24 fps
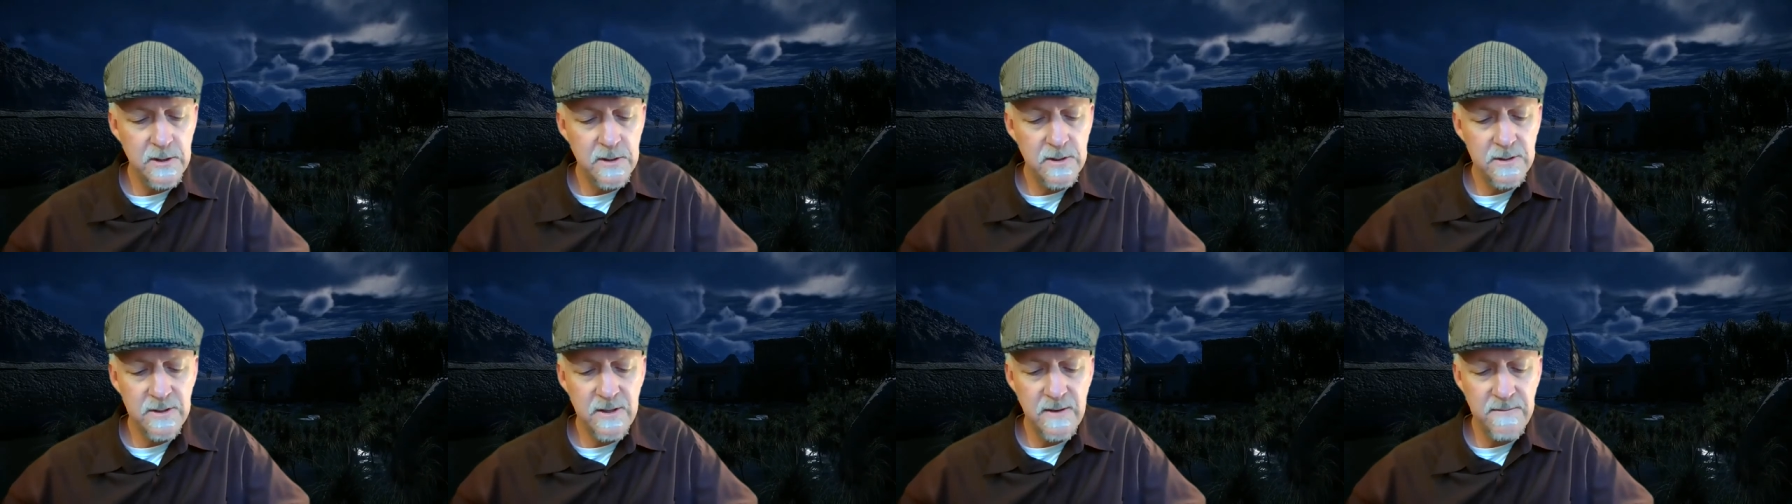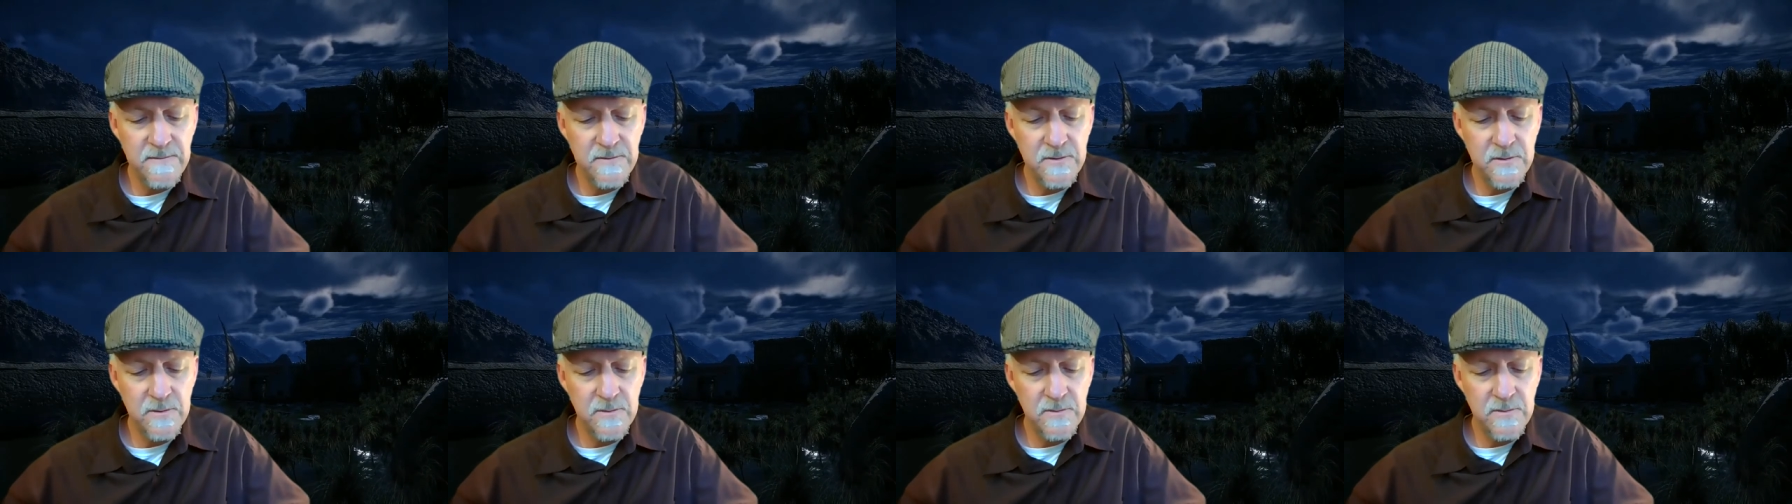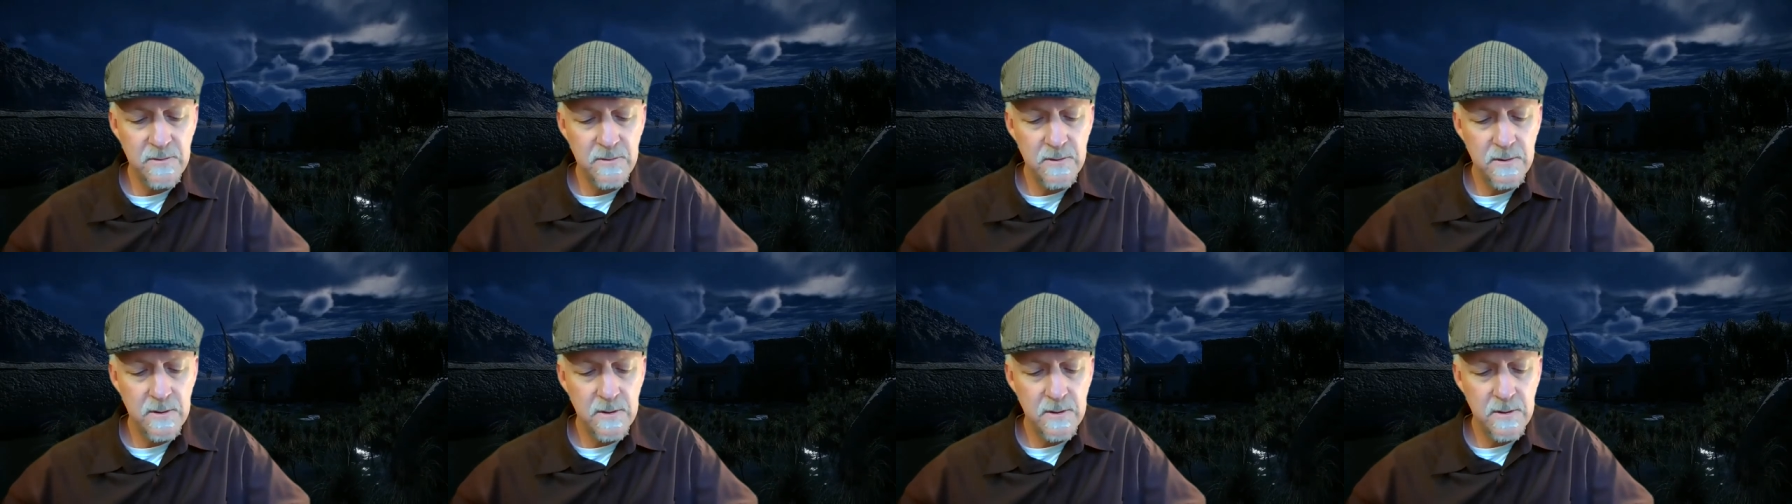Sheftu,
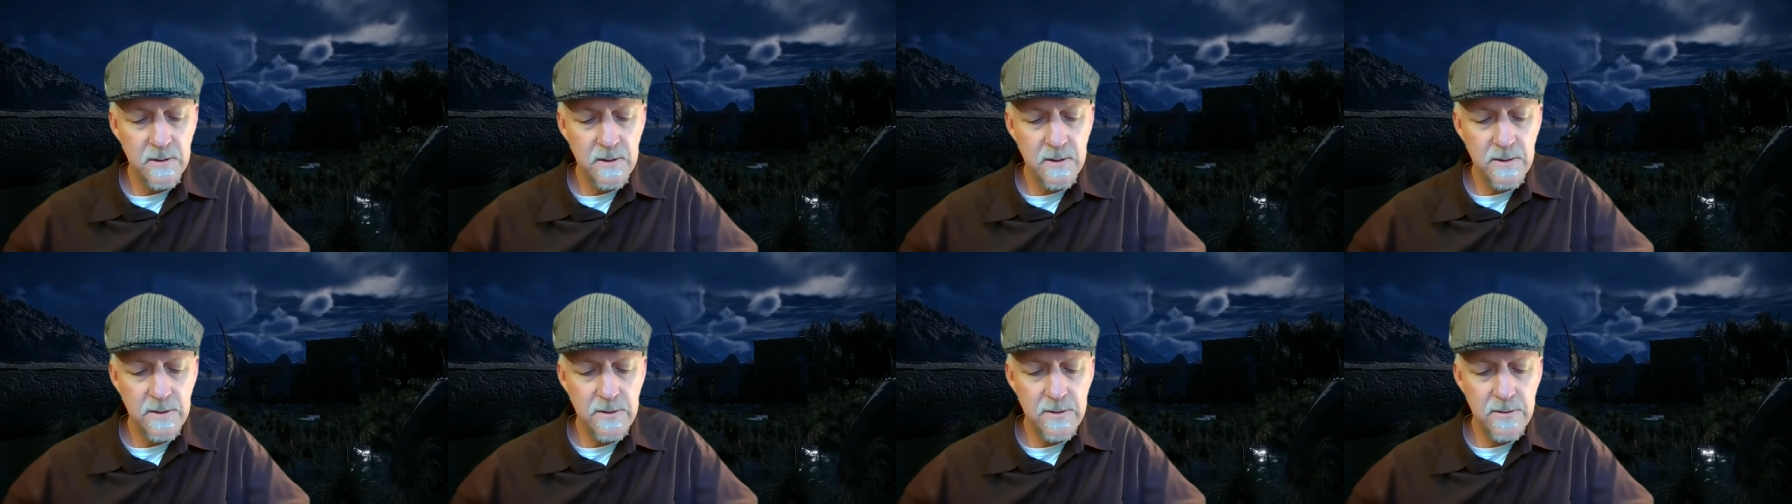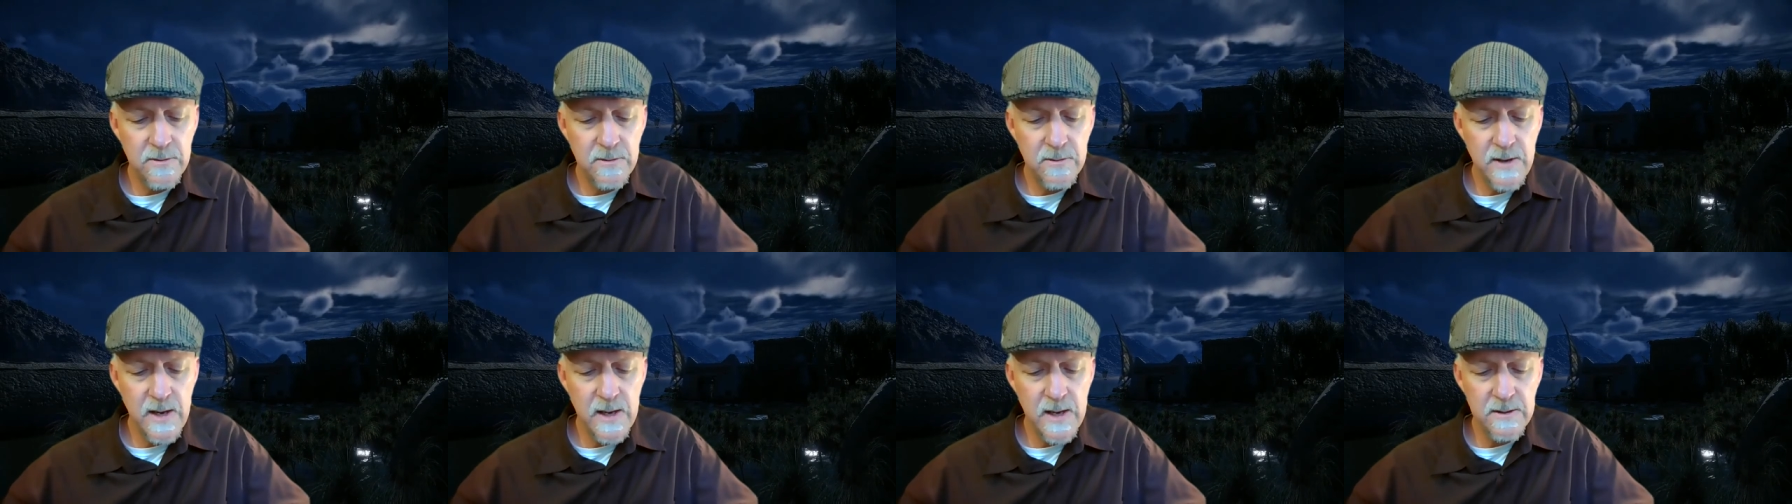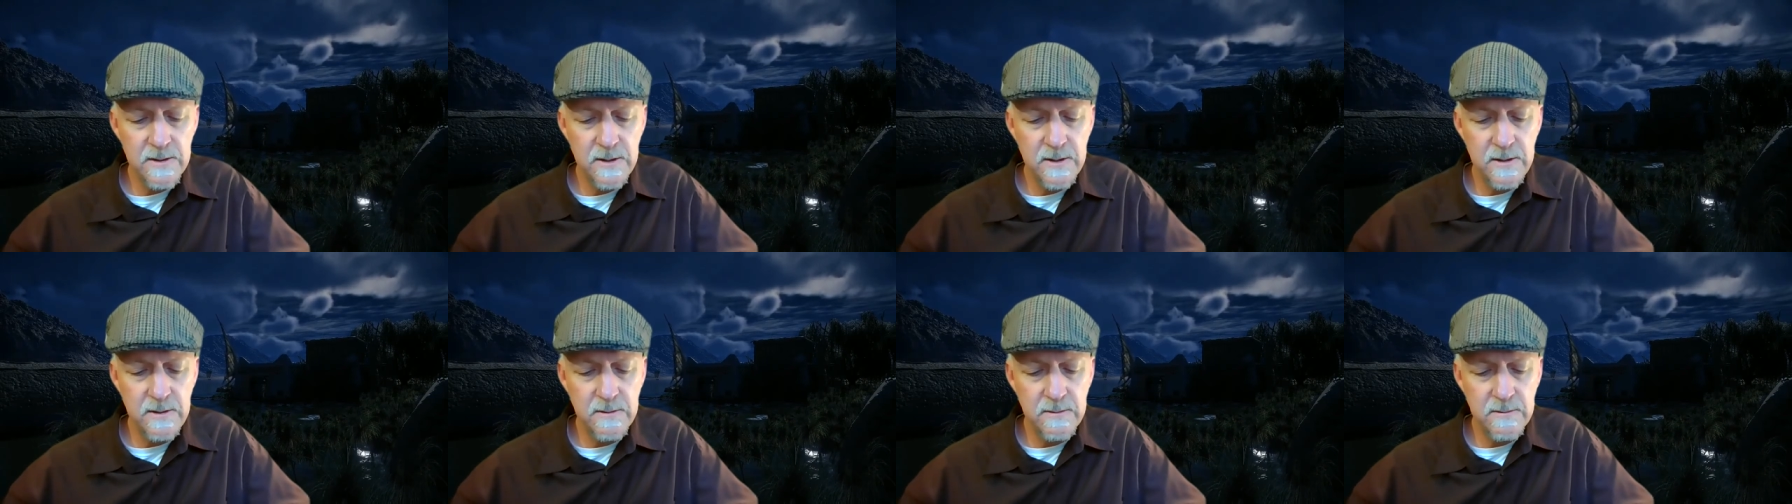you're
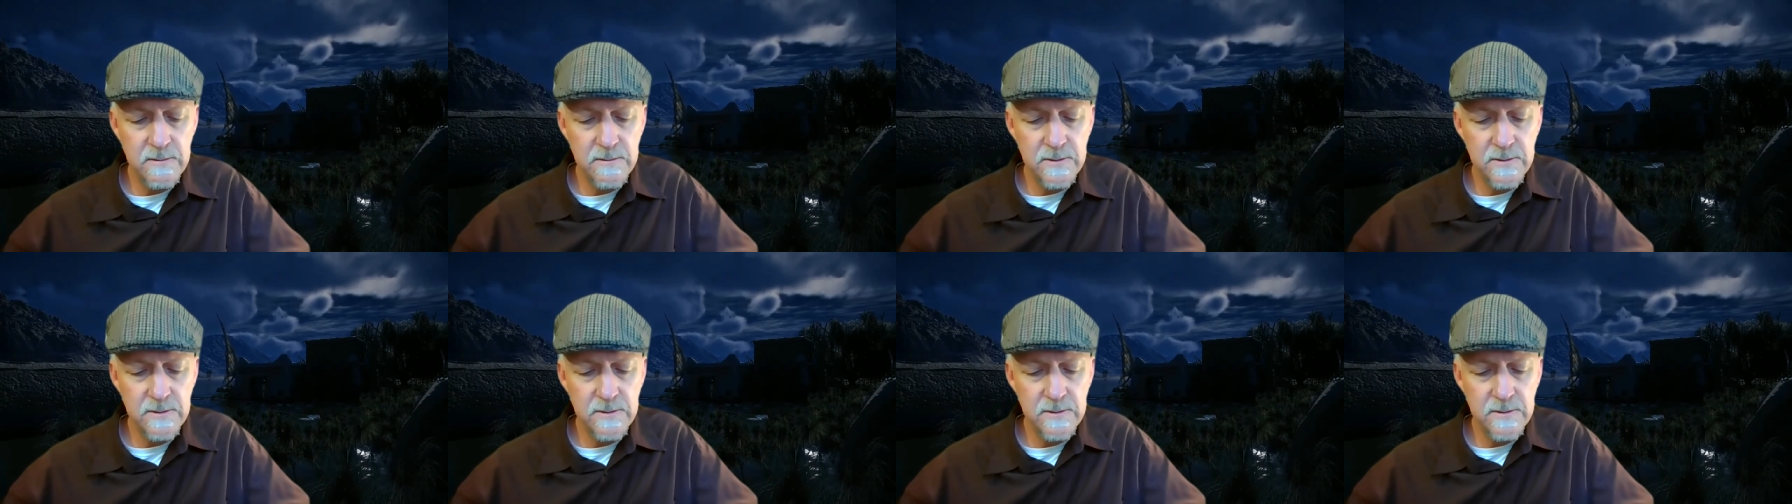acting